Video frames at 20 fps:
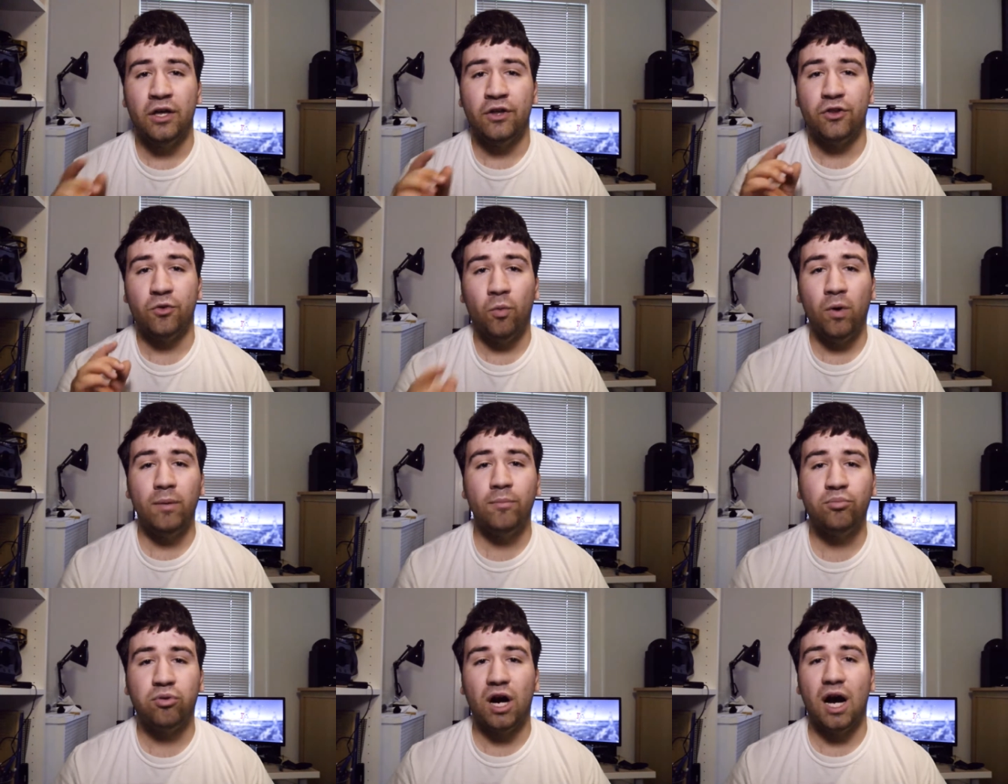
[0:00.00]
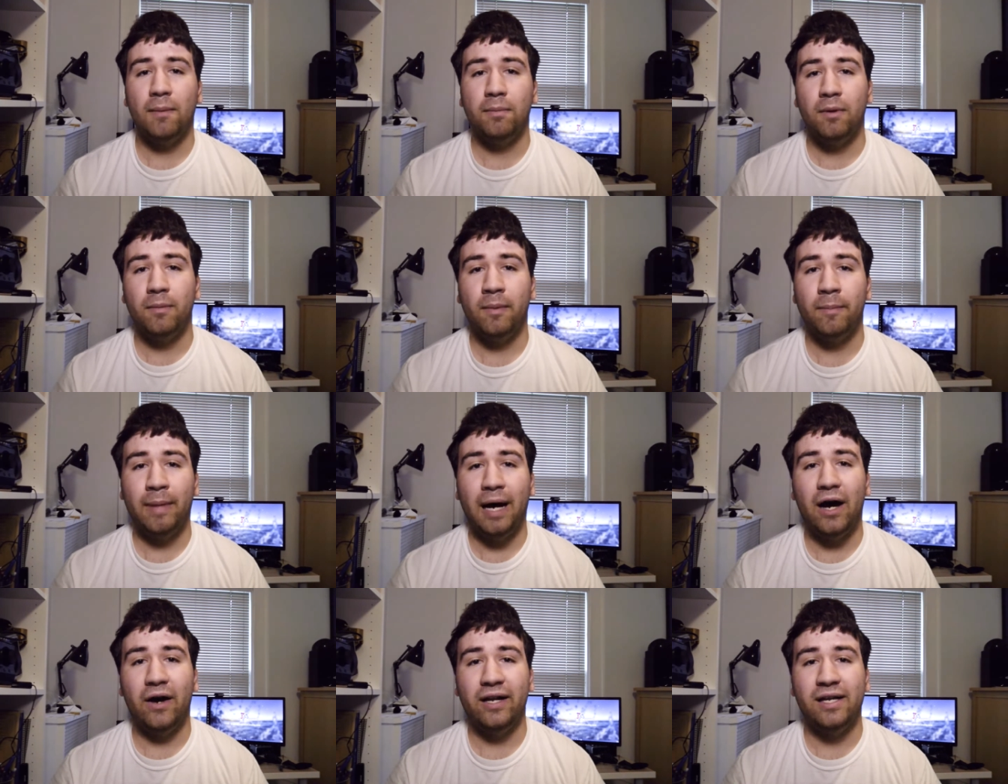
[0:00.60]
The one problem
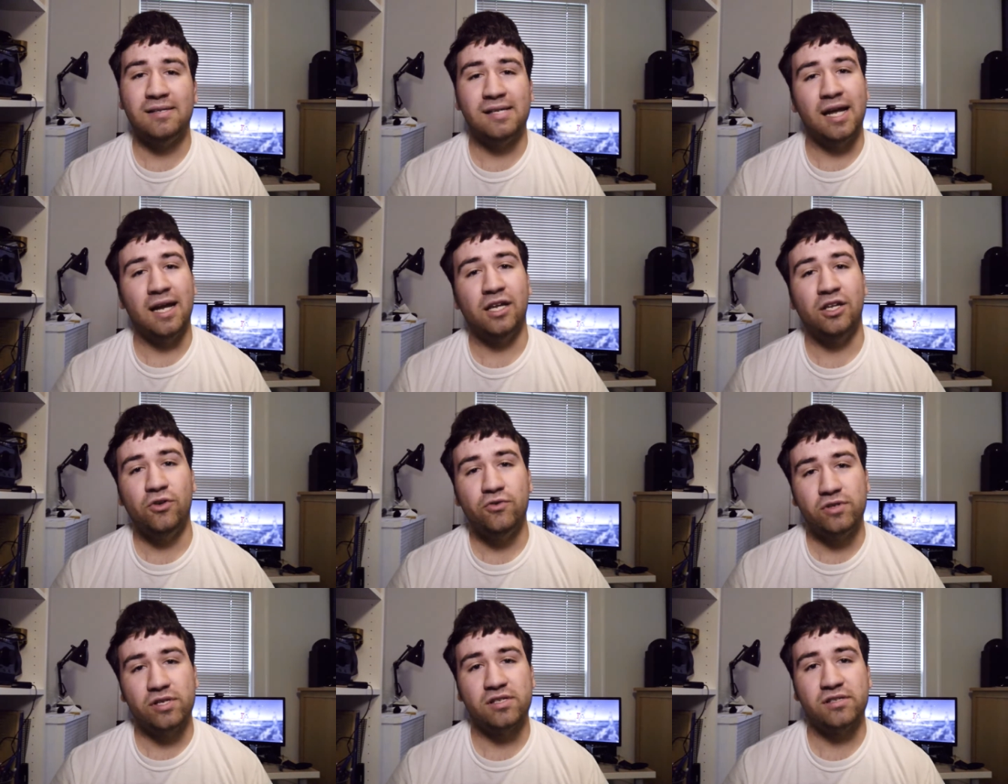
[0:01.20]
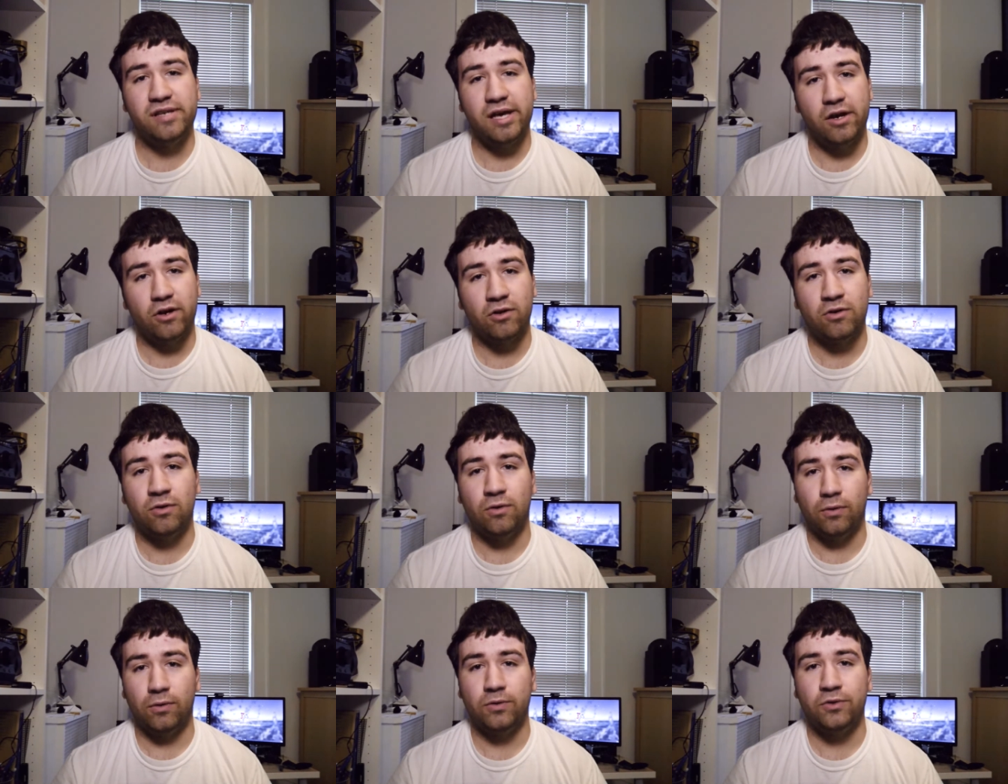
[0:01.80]
about it is that it used a standard
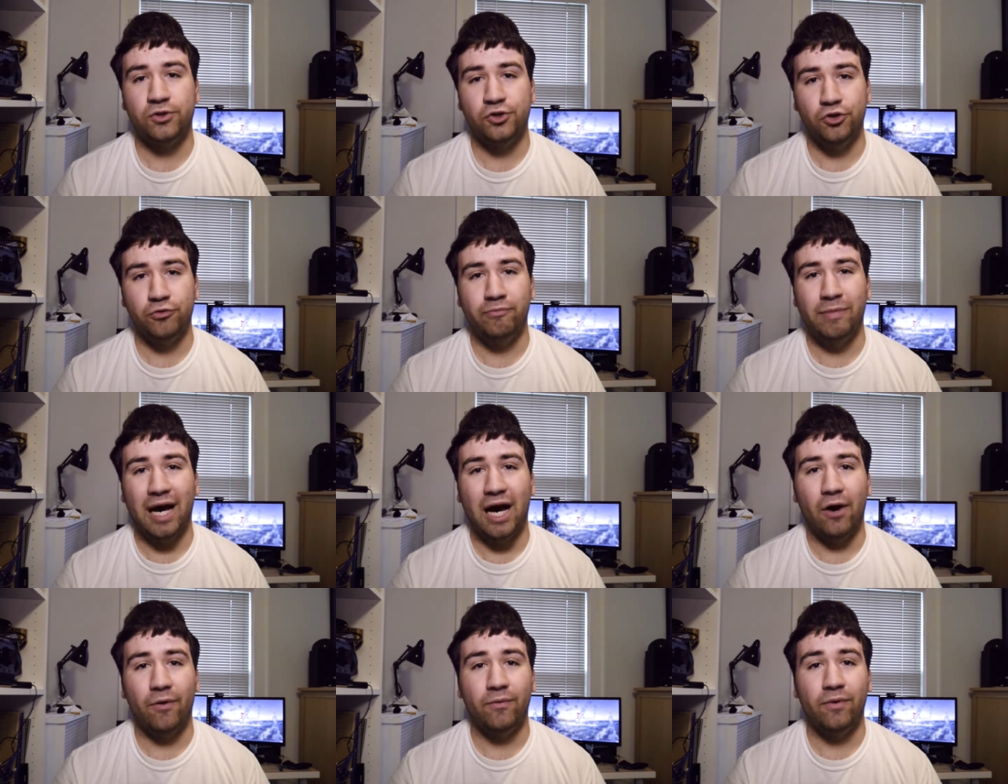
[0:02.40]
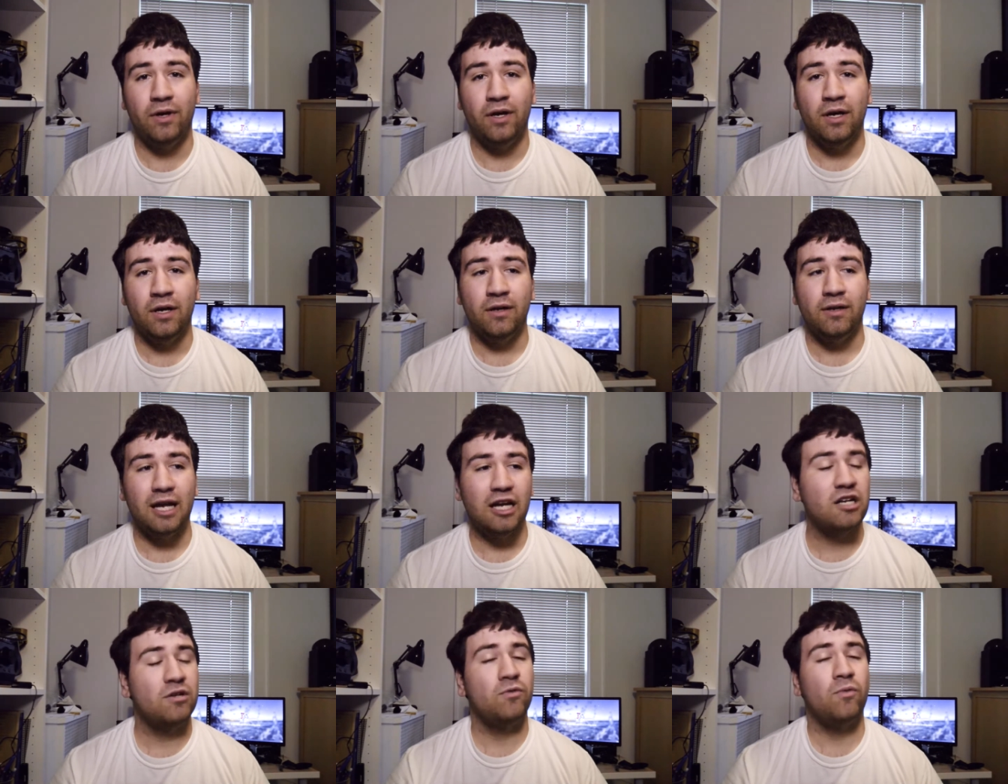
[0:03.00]
cold shoe mount.
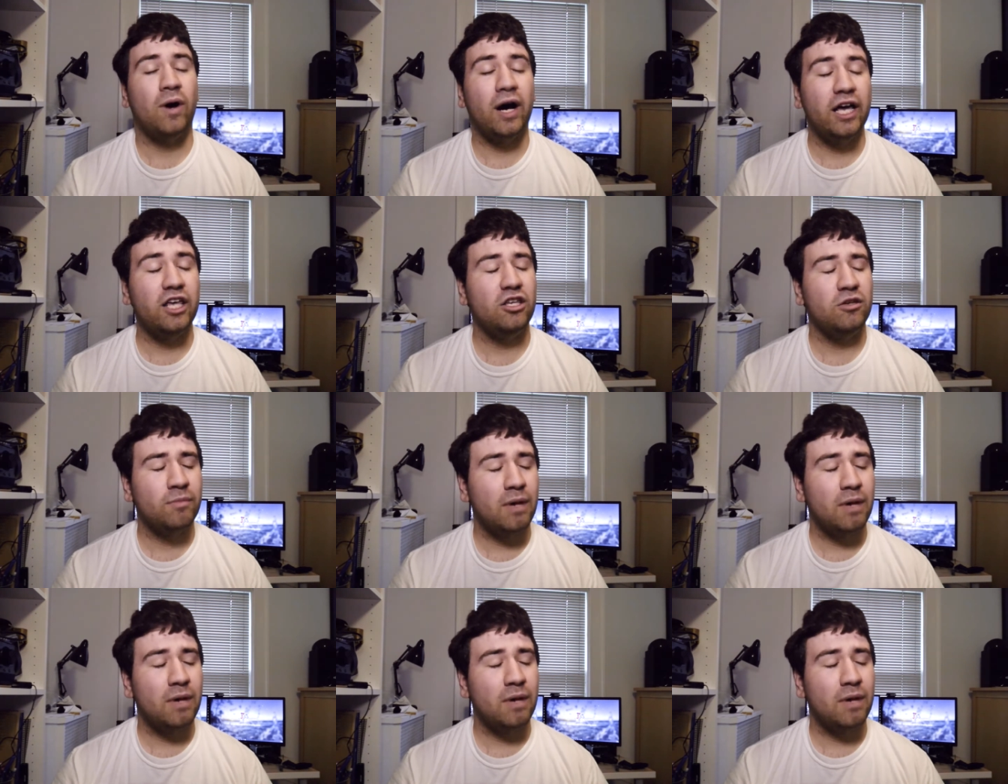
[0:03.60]
Now, you